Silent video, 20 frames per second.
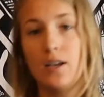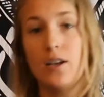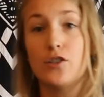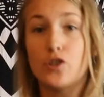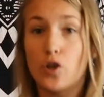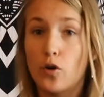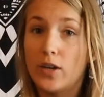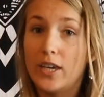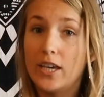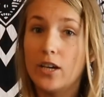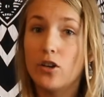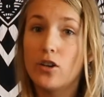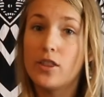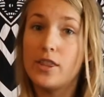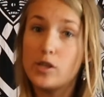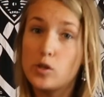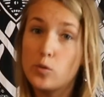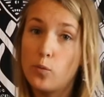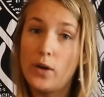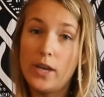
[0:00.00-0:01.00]
So here
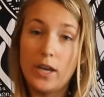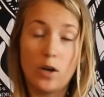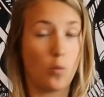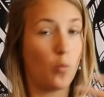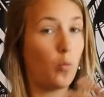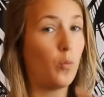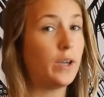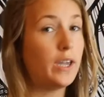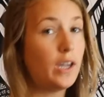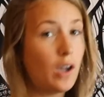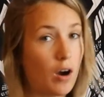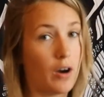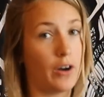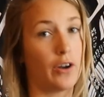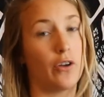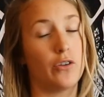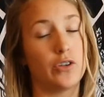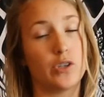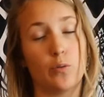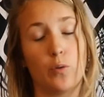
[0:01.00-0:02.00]
this week, we are
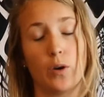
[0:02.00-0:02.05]
going to